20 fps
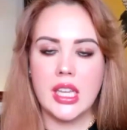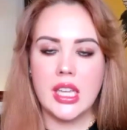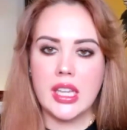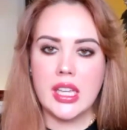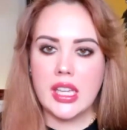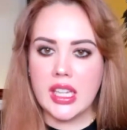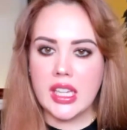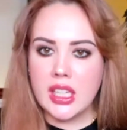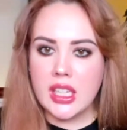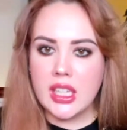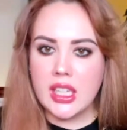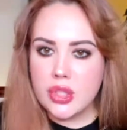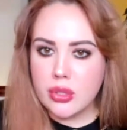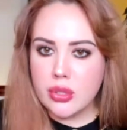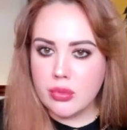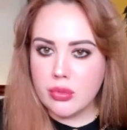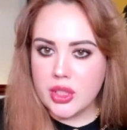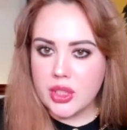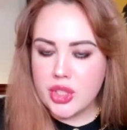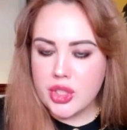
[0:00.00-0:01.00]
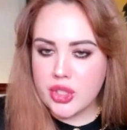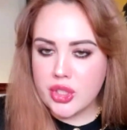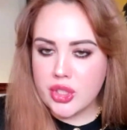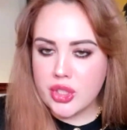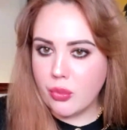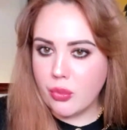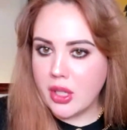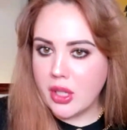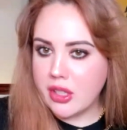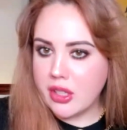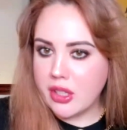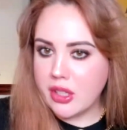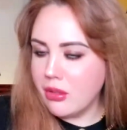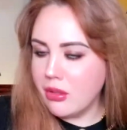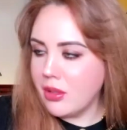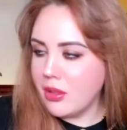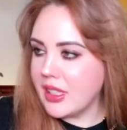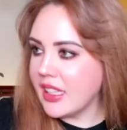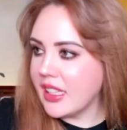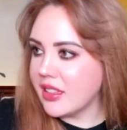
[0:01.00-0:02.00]
Intuition, whether you
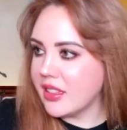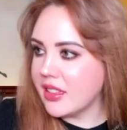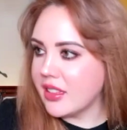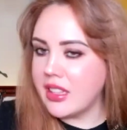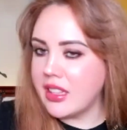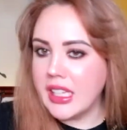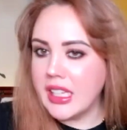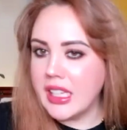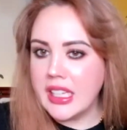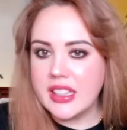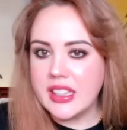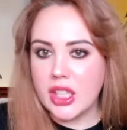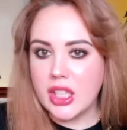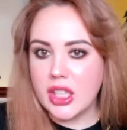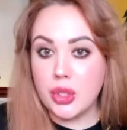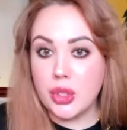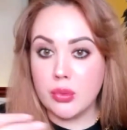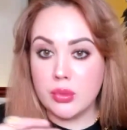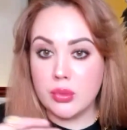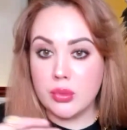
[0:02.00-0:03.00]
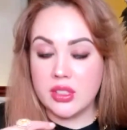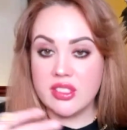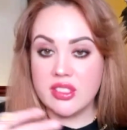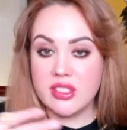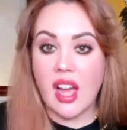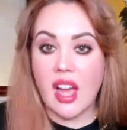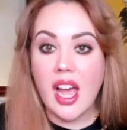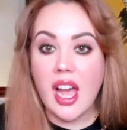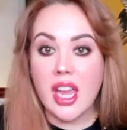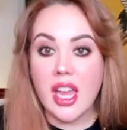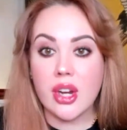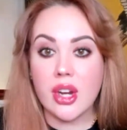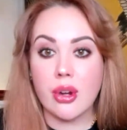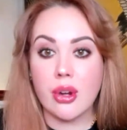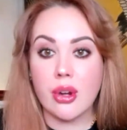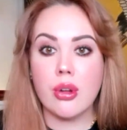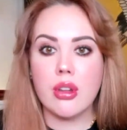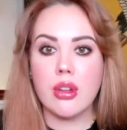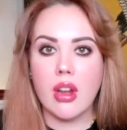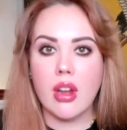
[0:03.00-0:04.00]
get the thing that you desire
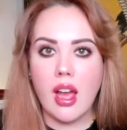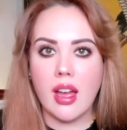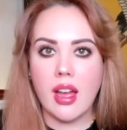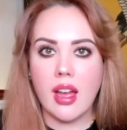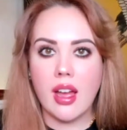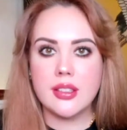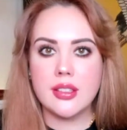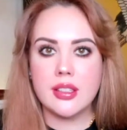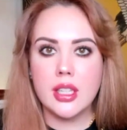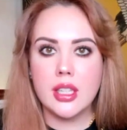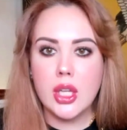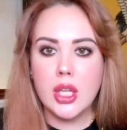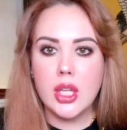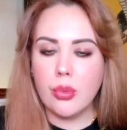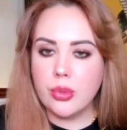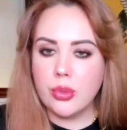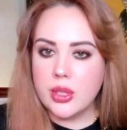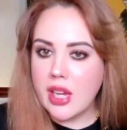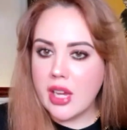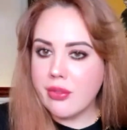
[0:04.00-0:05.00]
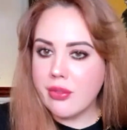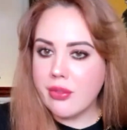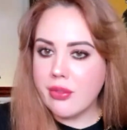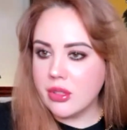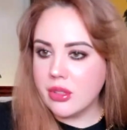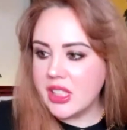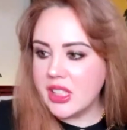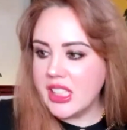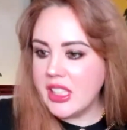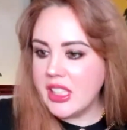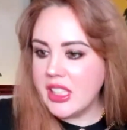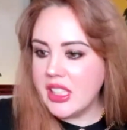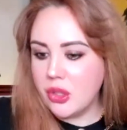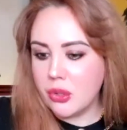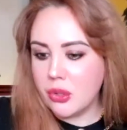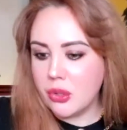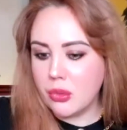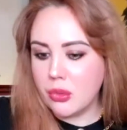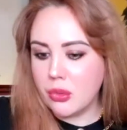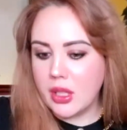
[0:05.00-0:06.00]
or not, will never leave
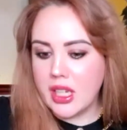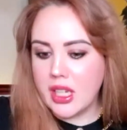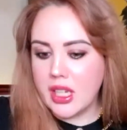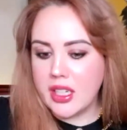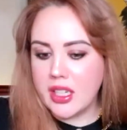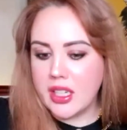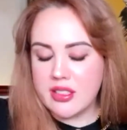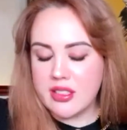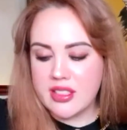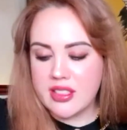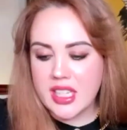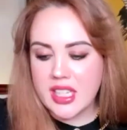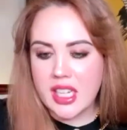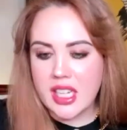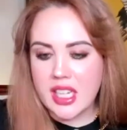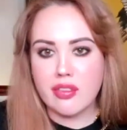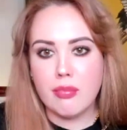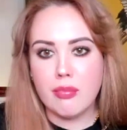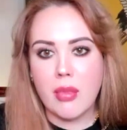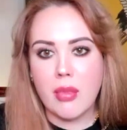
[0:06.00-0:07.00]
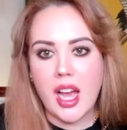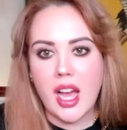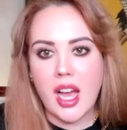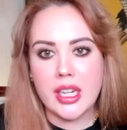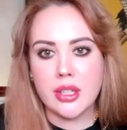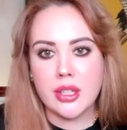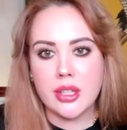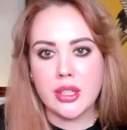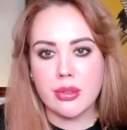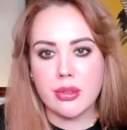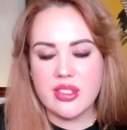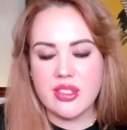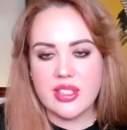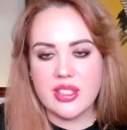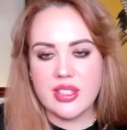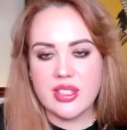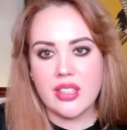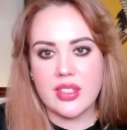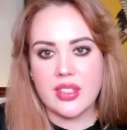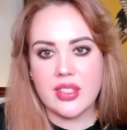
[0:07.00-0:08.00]
you in a state of mind or a state
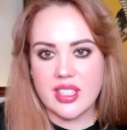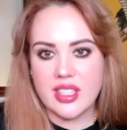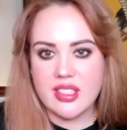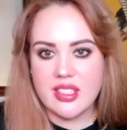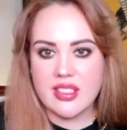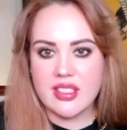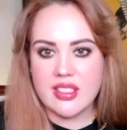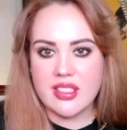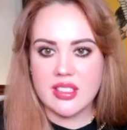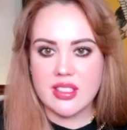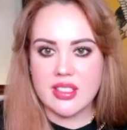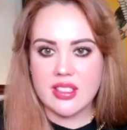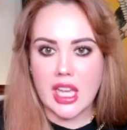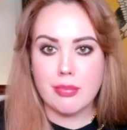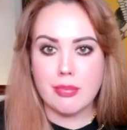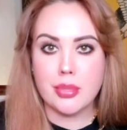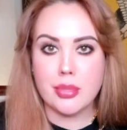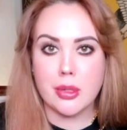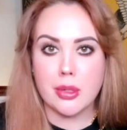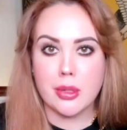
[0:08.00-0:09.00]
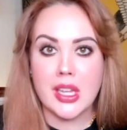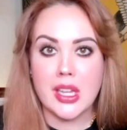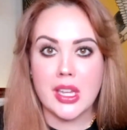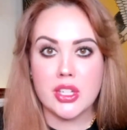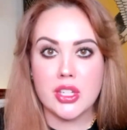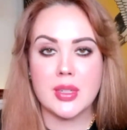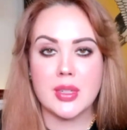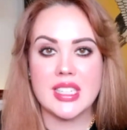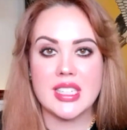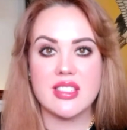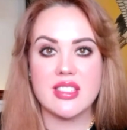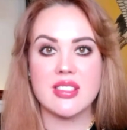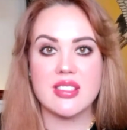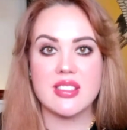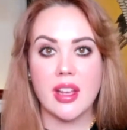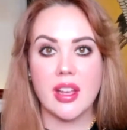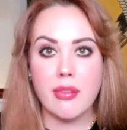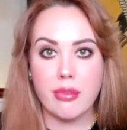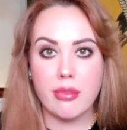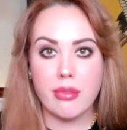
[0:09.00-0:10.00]
of existence that perpetuates
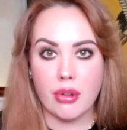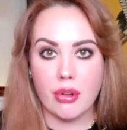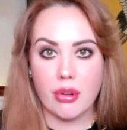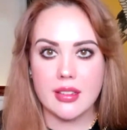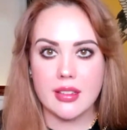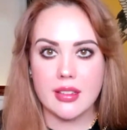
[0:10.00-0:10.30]
suffering.